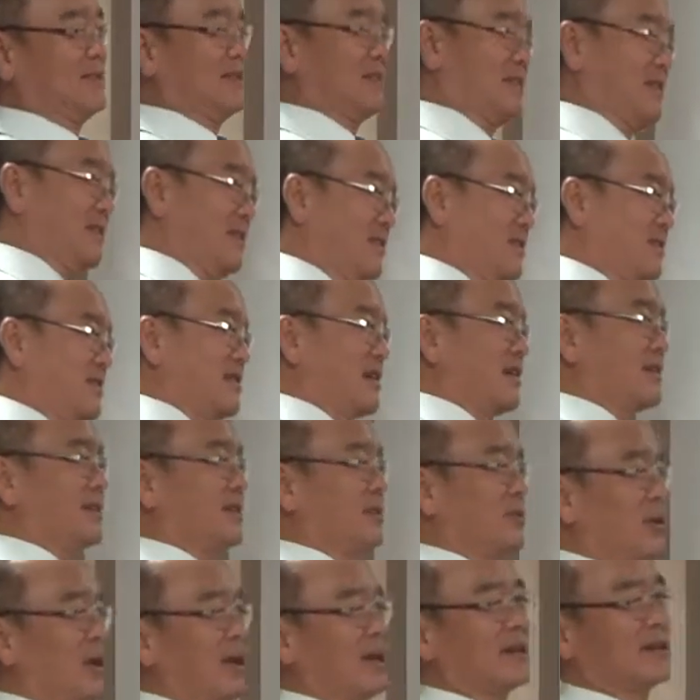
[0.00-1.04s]
She is not
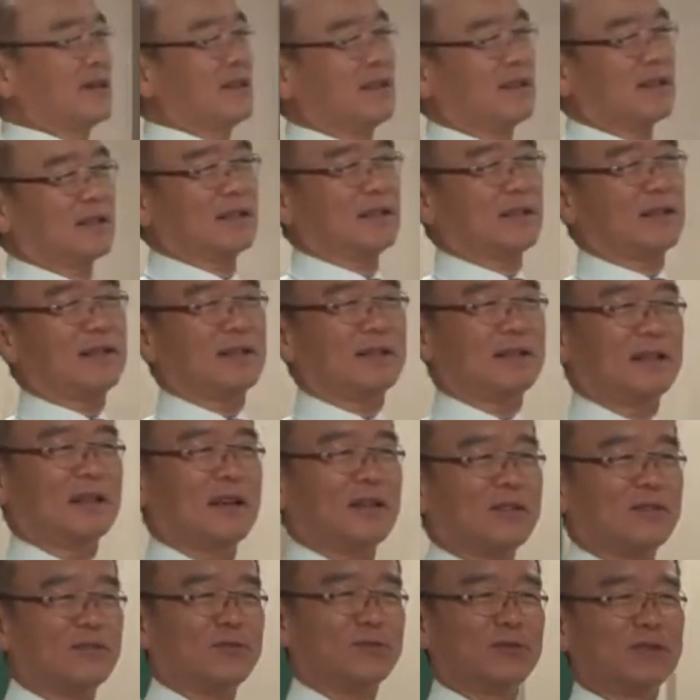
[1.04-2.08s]
awake yet,
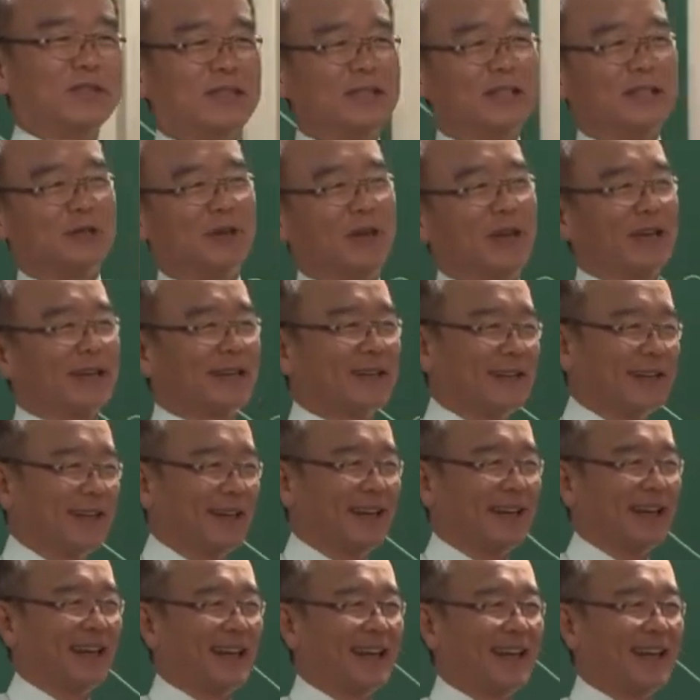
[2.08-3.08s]
not fully awake yet.